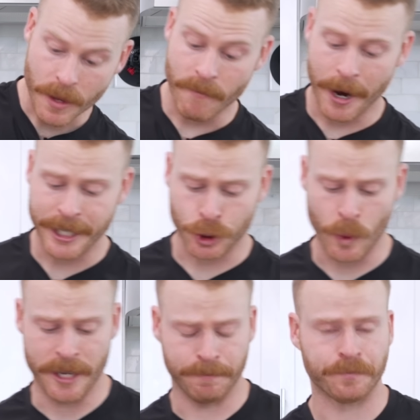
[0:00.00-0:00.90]
Very
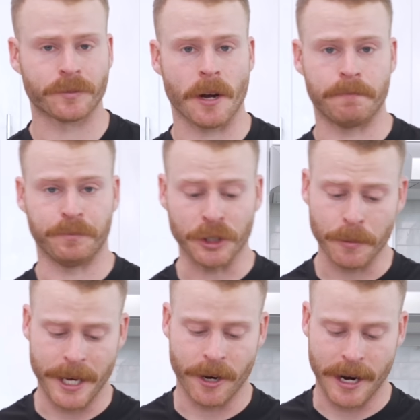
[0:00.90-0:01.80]
sweet. This will
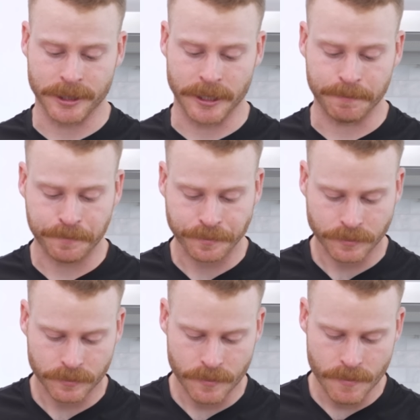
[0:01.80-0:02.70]
be interesting.
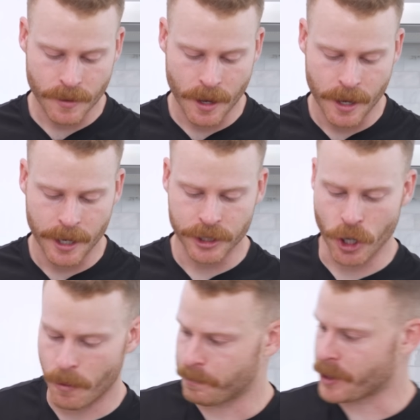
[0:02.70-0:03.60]

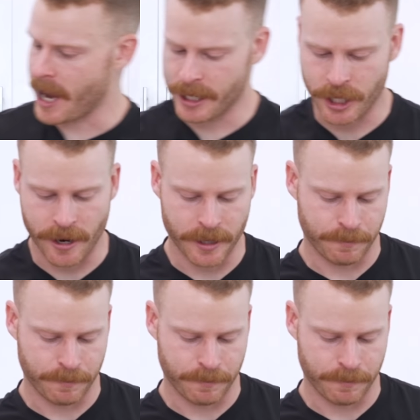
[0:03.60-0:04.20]
So canned cherry